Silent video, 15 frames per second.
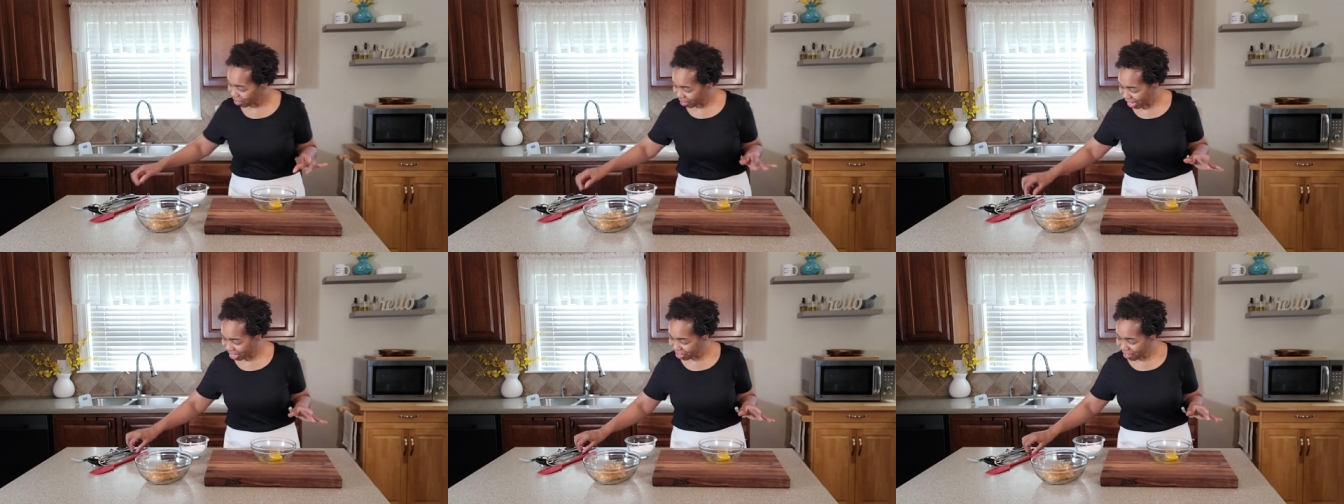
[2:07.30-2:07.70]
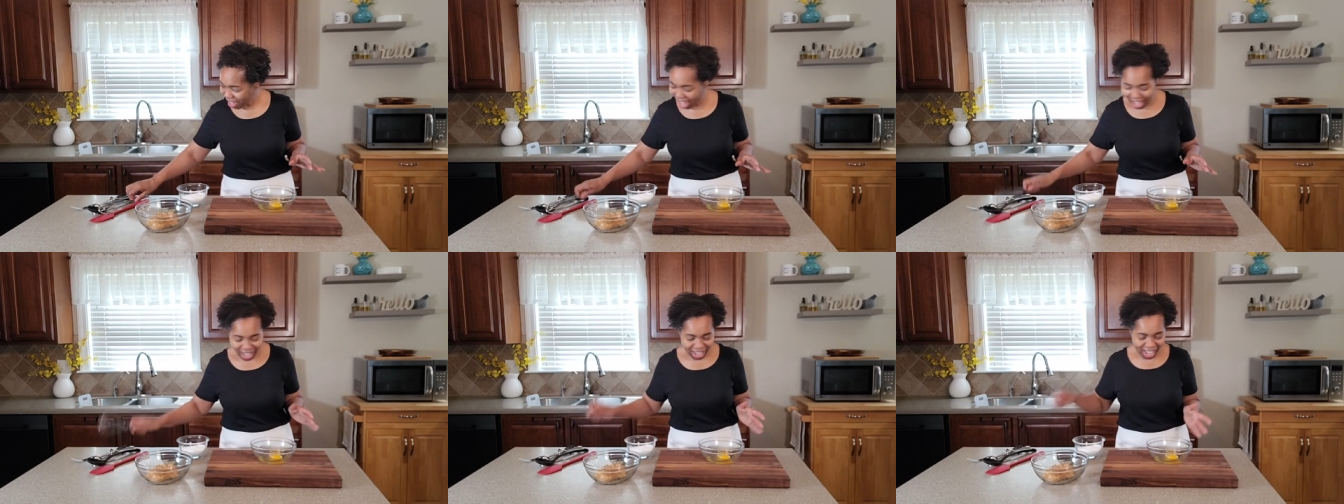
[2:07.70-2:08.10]
so let's go
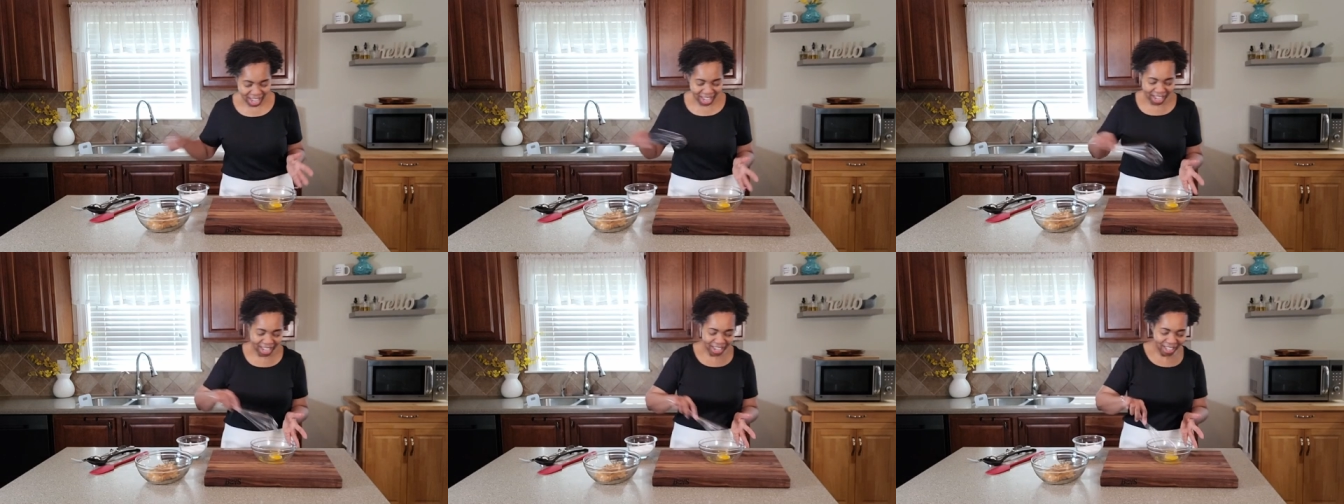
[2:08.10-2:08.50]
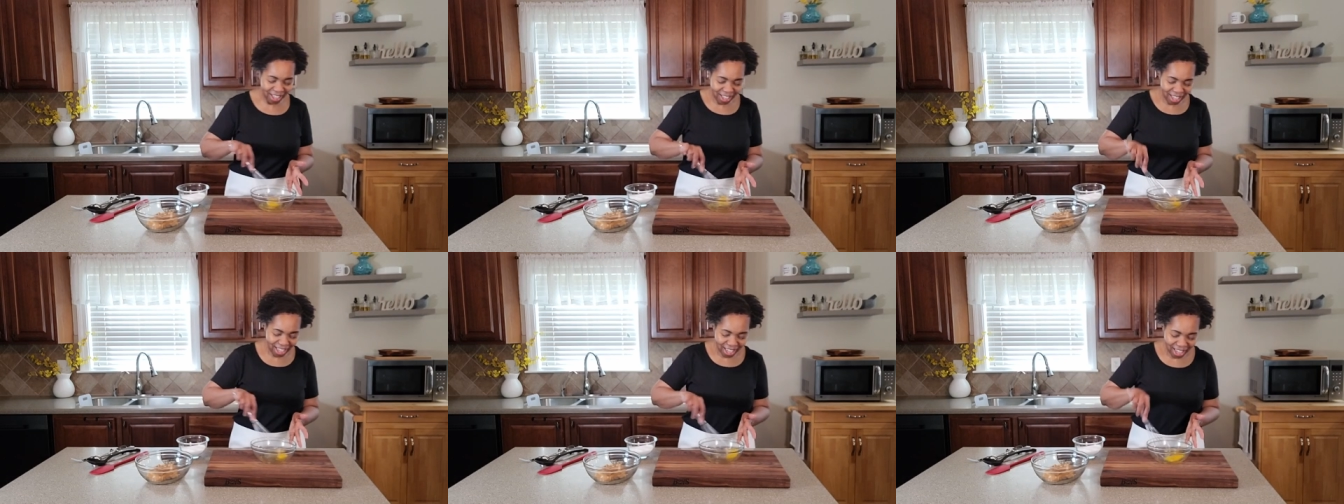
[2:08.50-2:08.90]
ahead and
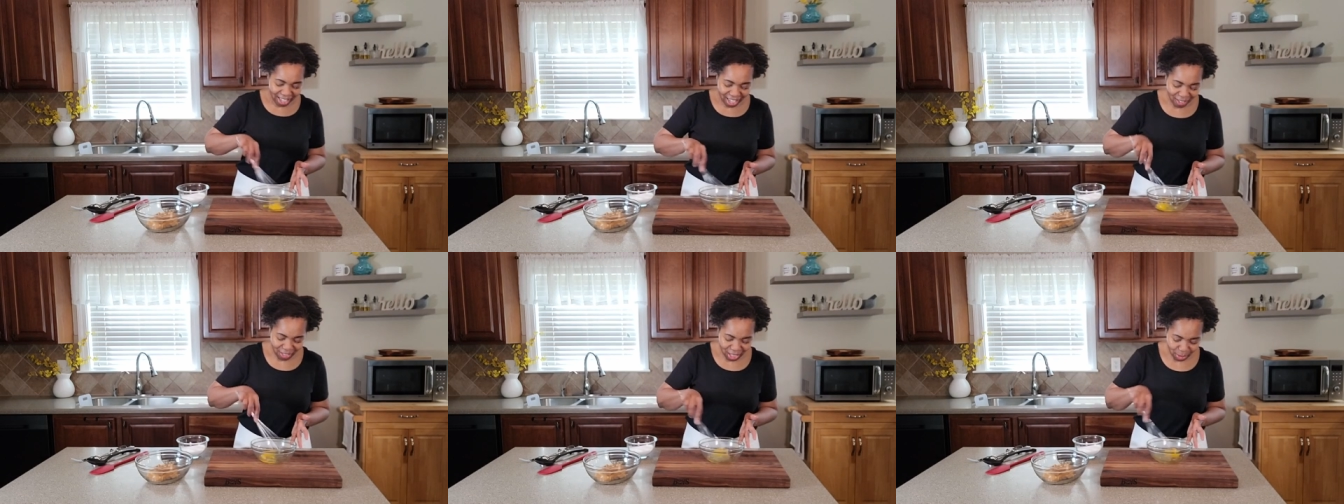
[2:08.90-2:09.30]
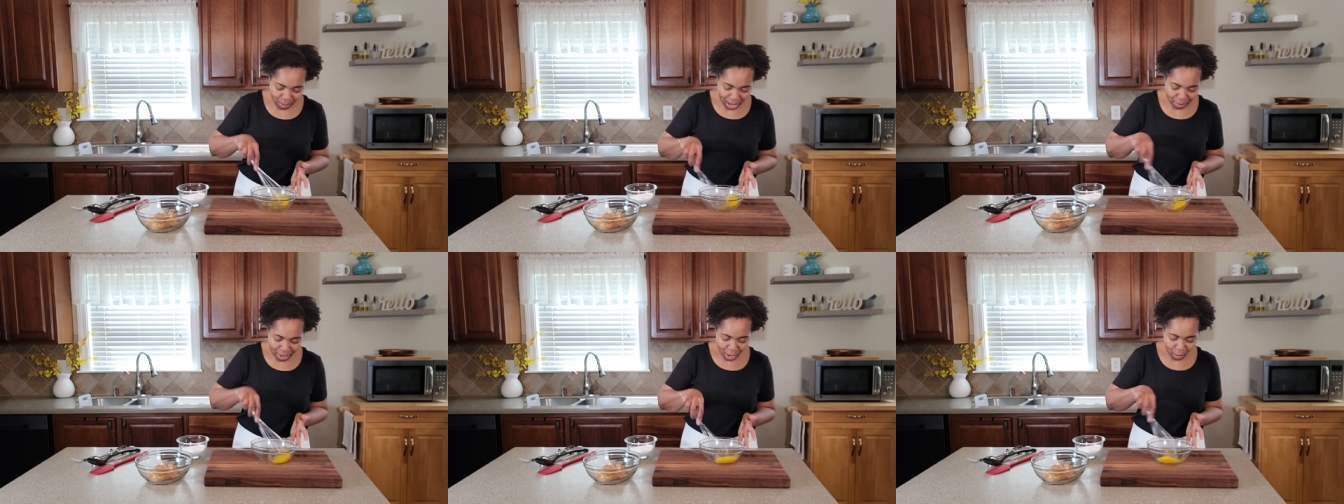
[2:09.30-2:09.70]
give this
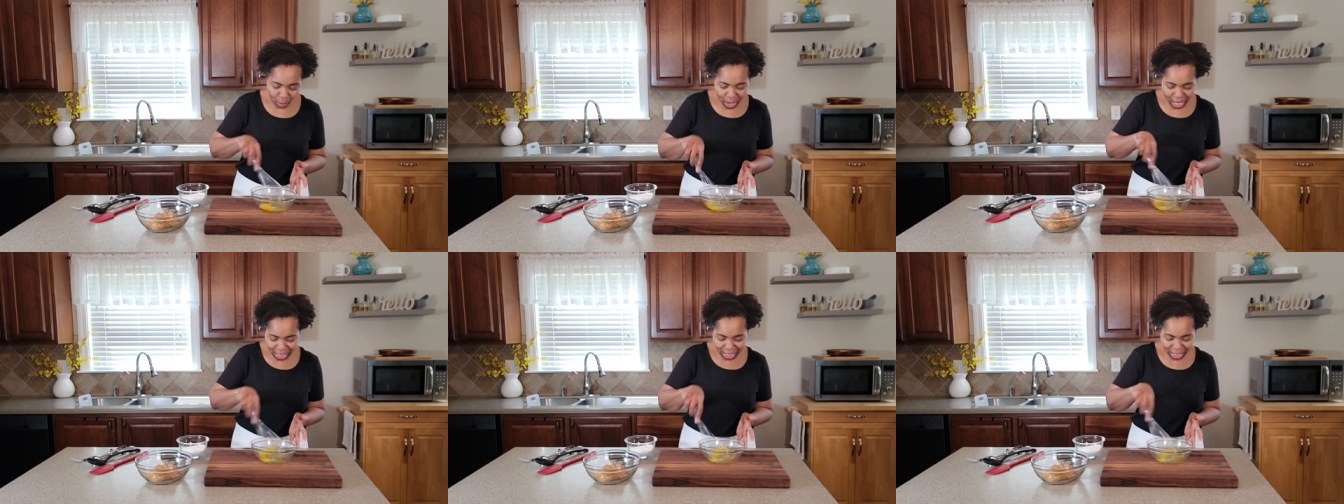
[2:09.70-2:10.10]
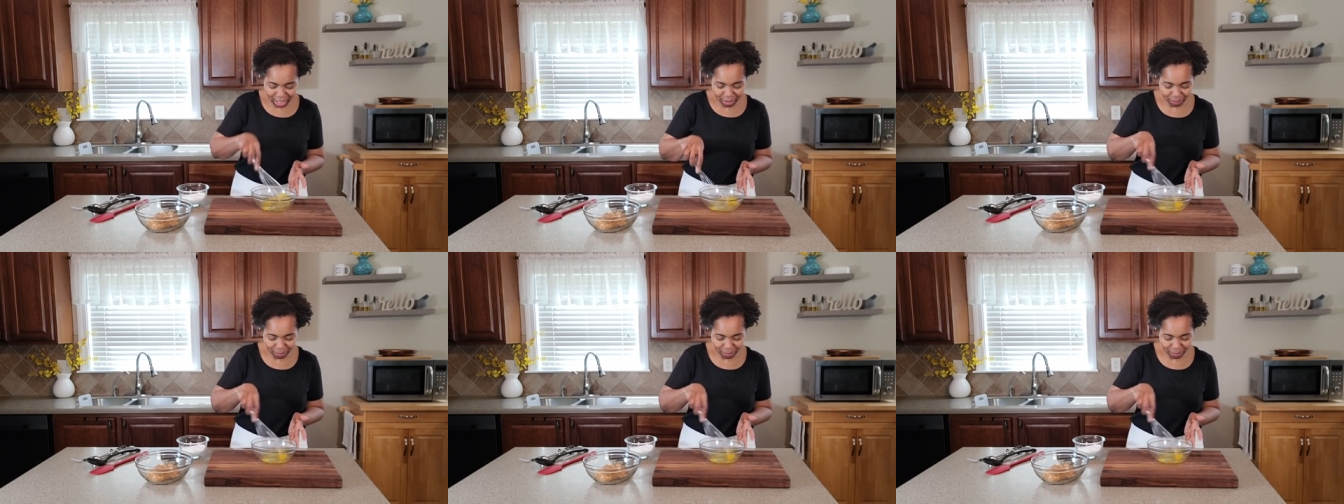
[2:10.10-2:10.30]
baby a whisk.